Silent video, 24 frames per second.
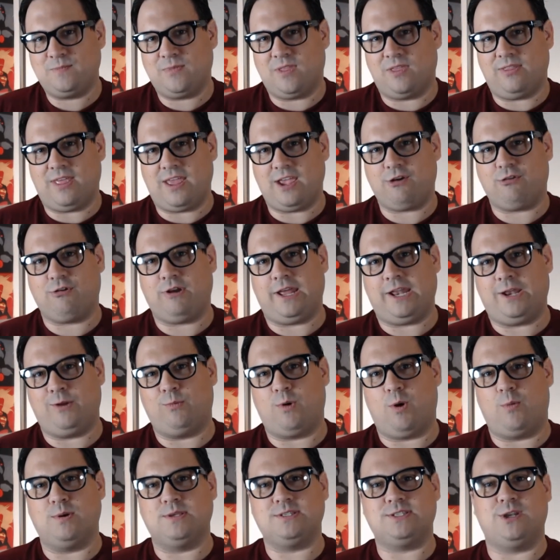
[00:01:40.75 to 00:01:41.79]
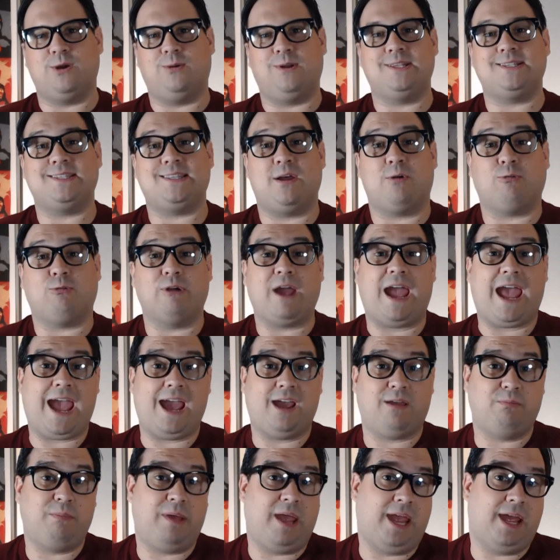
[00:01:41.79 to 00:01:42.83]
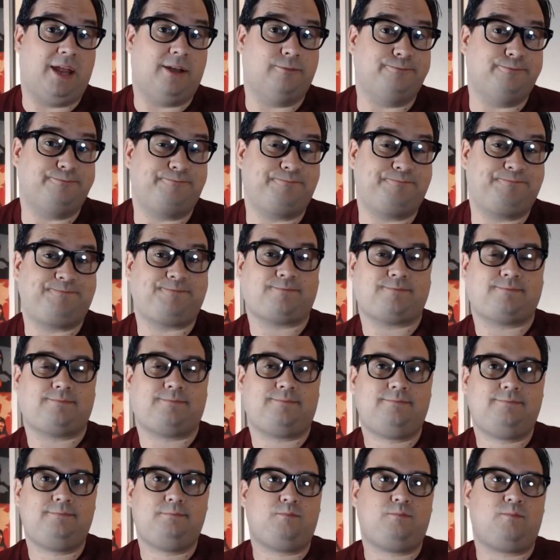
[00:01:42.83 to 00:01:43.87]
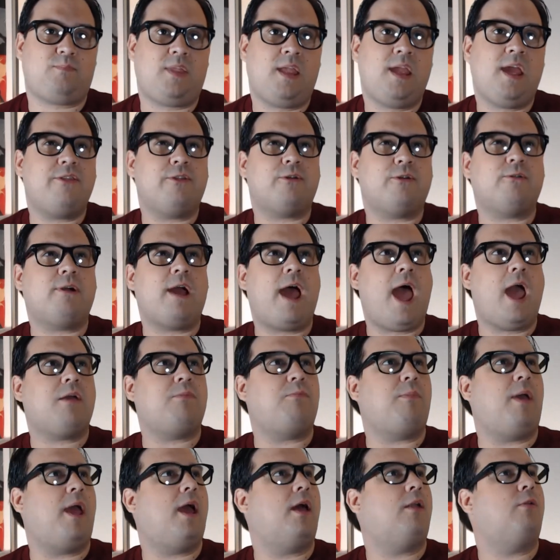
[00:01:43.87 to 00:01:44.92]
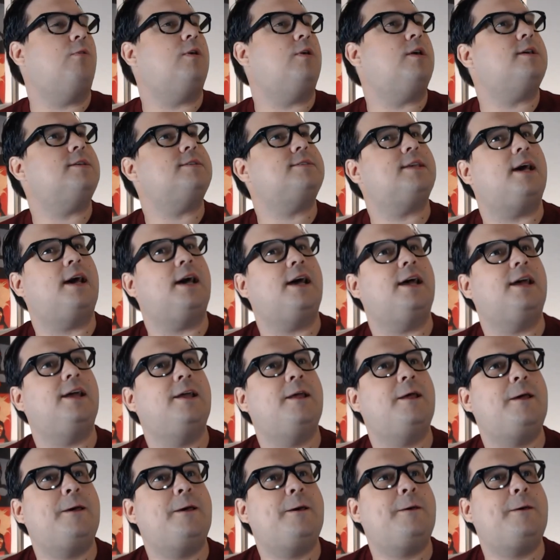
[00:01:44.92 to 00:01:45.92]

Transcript: They created what was known as the Ragman, and the Ragman was a